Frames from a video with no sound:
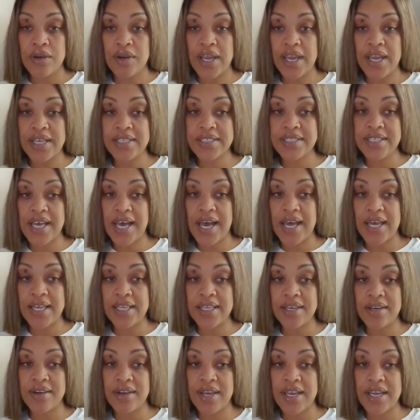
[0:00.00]
you're anti.
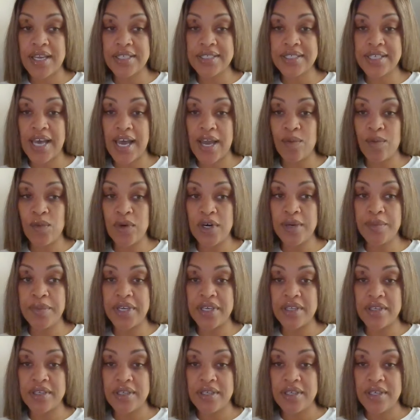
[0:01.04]
You're
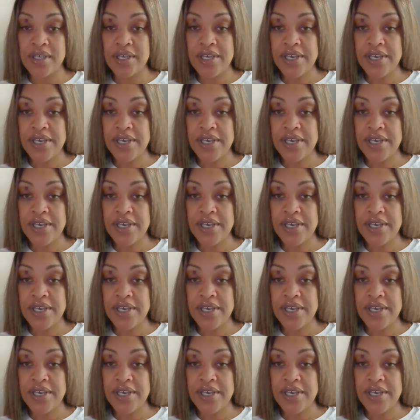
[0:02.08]
anti-woman.